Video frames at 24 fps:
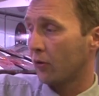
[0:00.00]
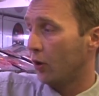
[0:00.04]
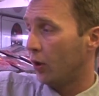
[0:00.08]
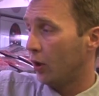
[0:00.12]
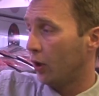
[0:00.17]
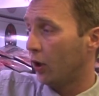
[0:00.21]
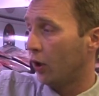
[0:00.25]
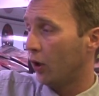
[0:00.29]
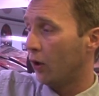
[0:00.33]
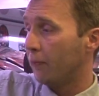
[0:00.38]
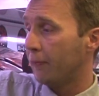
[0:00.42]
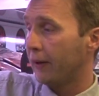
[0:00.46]

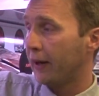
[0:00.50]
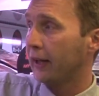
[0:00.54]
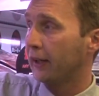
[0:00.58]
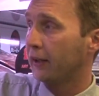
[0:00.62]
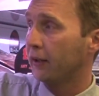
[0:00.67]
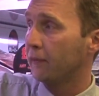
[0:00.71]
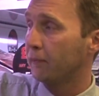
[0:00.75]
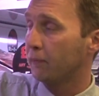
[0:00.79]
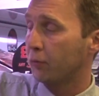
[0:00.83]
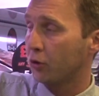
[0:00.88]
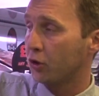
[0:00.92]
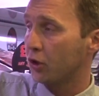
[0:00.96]
all homemade
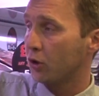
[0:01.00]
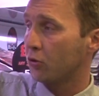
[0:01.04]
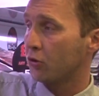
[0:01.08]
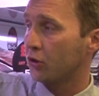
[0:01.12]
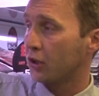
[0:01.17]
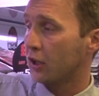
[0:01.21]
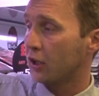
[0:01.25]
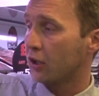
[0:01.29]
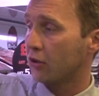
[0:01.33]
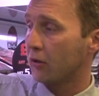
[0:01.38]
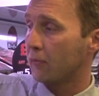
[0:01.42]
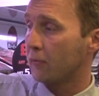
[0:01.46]
and produced
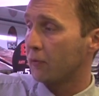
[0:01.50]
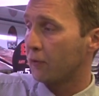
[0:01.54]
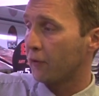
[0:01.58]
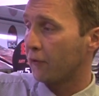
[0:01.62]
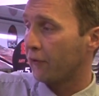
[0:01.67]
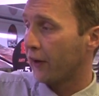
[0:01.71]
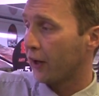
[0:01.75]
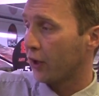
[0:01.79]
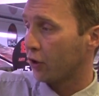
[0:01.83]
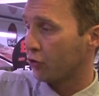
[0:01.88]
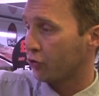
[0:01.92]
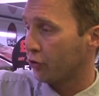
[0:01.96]
in Grimsby
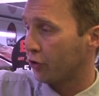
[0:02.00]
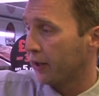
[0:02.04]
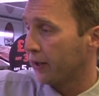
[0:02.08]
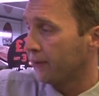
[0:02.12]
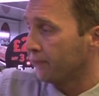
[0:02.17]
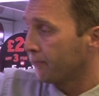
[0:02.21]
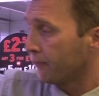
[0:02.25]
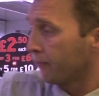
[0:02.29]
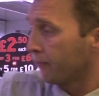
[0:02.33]
factory.